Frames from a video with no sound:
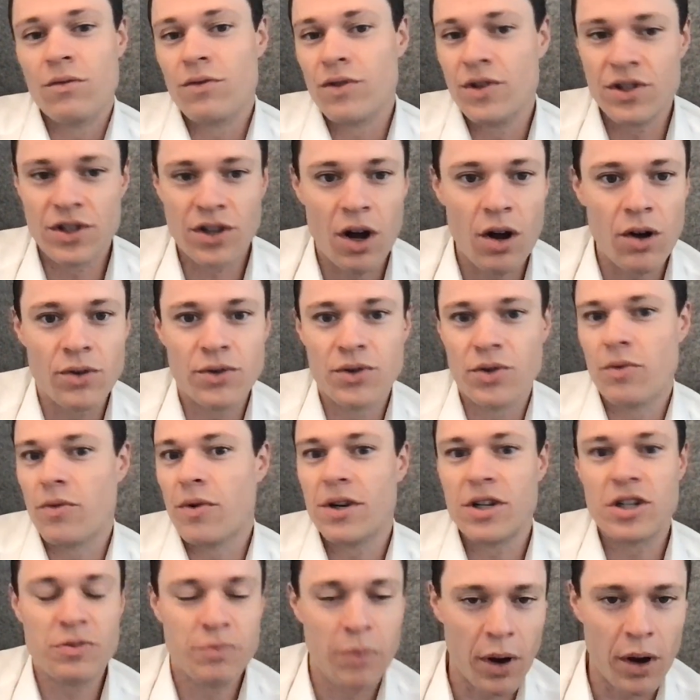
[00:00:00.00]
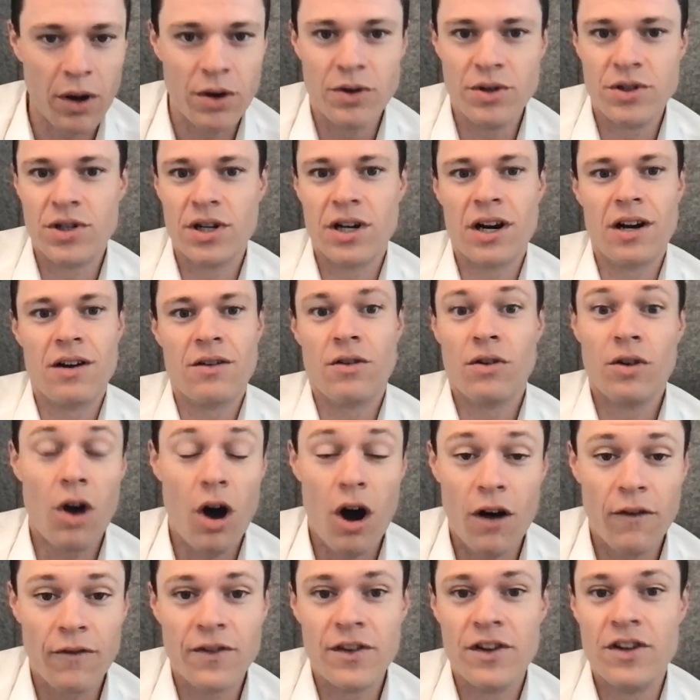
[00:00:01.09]
or result or exposure and
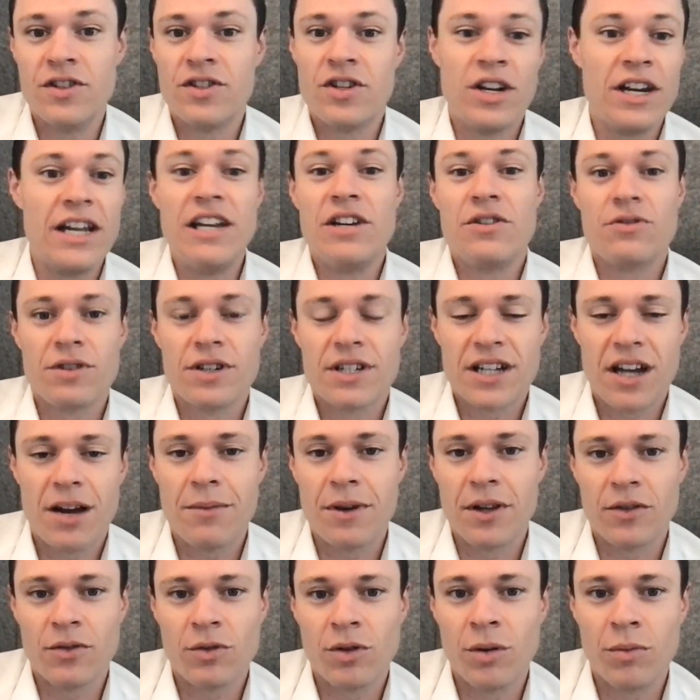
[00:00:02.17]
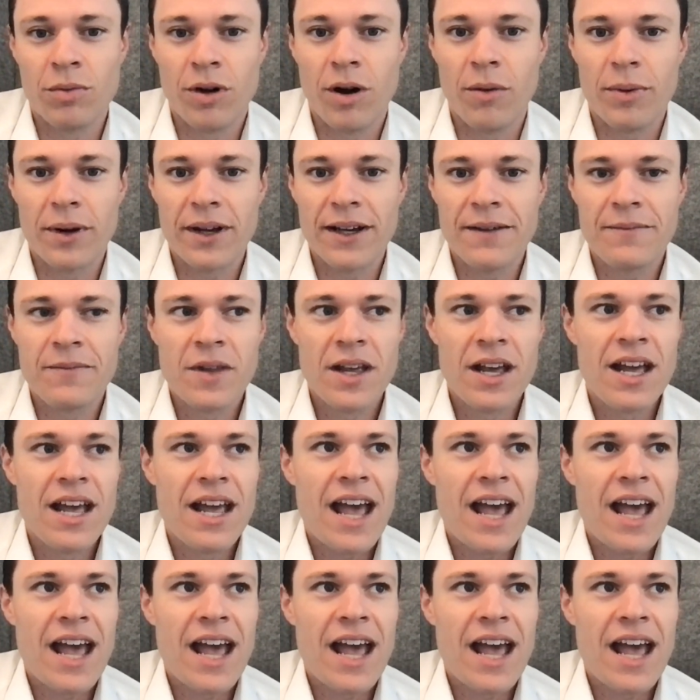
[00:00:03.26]
offers and interest coming through a property.